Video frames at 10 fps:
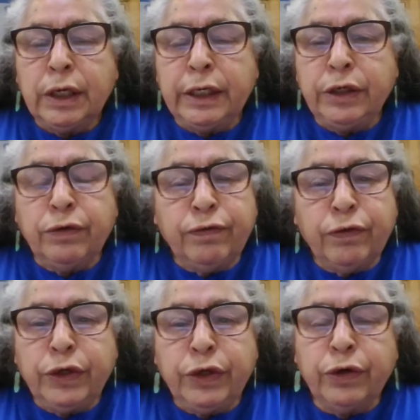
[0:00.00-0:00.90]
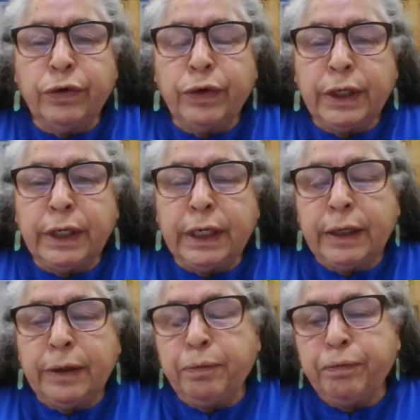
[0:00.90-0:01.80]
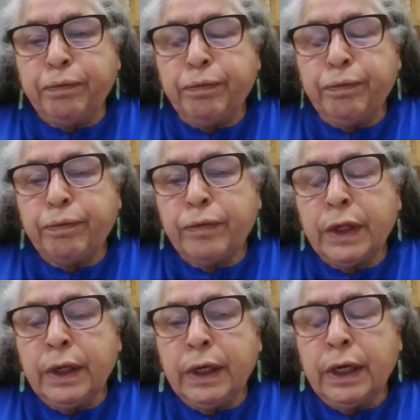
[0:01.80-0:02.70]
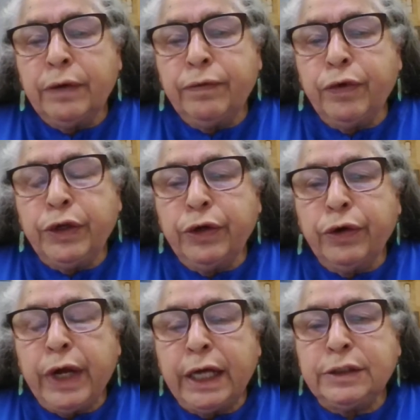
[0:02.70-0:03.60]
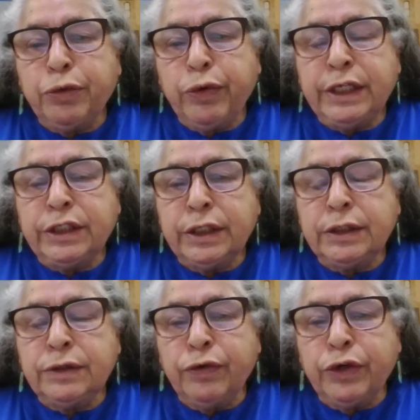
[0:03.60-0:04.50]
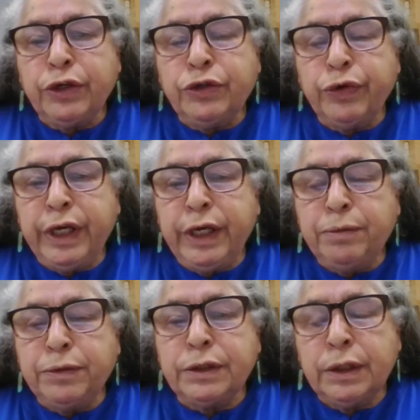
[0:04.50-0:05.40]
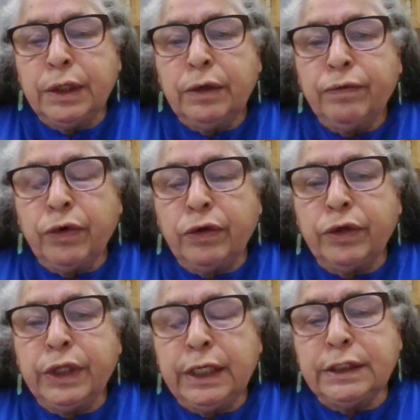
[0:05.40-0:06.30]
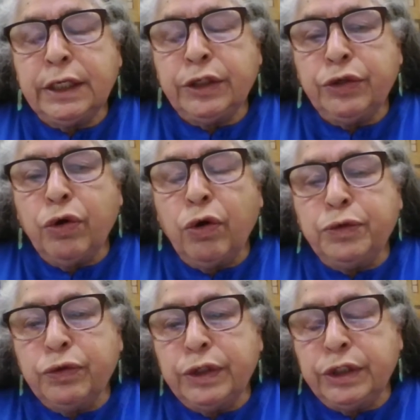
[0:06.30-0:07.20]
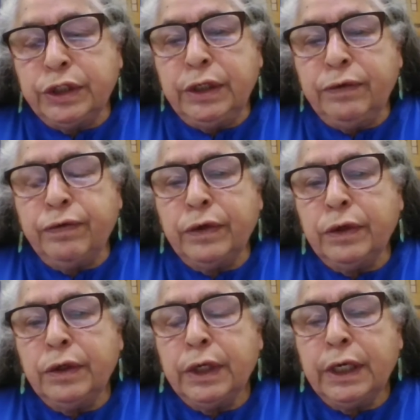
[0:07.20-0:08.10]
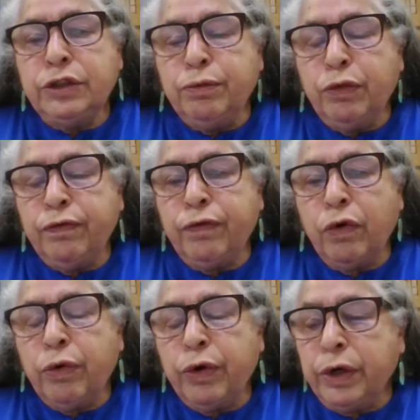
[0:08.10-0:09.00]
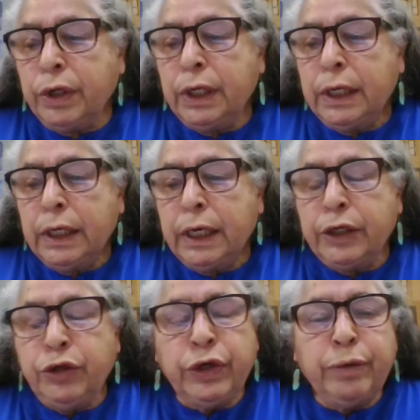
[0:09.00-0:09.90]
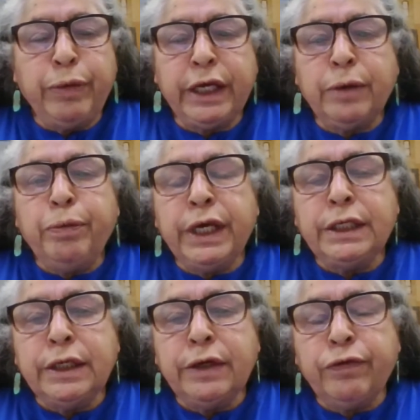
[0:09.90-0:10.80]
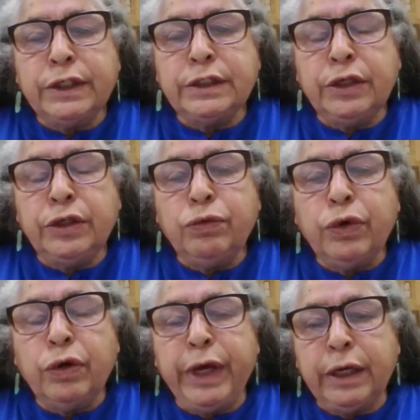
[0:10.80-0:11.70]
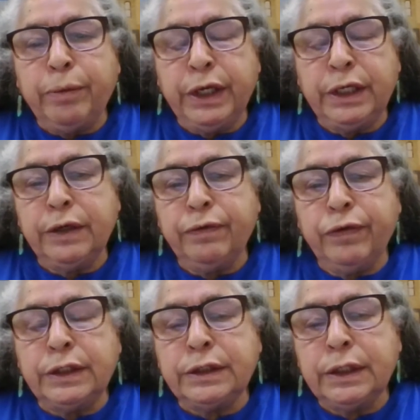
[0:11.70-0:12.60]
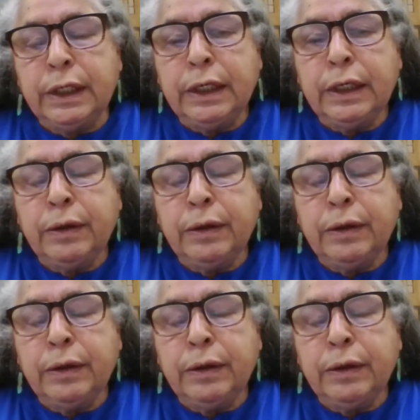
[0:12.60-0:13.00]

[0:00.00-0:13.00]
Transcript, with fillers: Uh, you know, for your um, for your aspirations, for your dreams, for all the things that you hope to achieve as you move forward uh, you can make a big difference and you will make a big difference